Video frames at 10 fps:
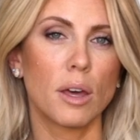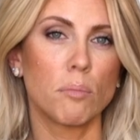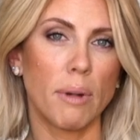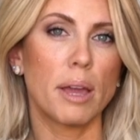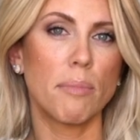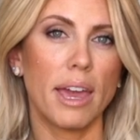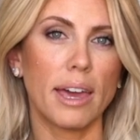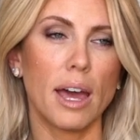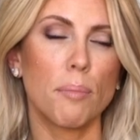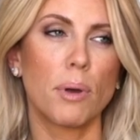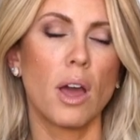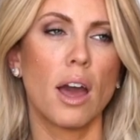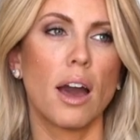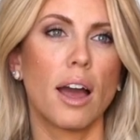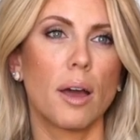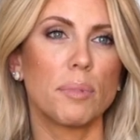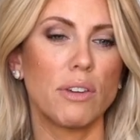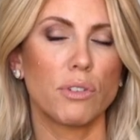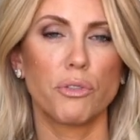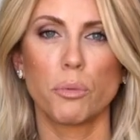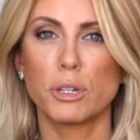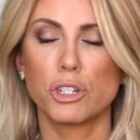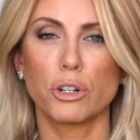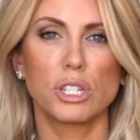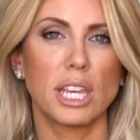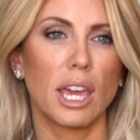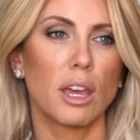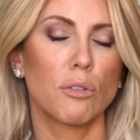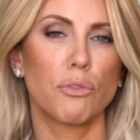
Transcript: my makeup, even for mature skin,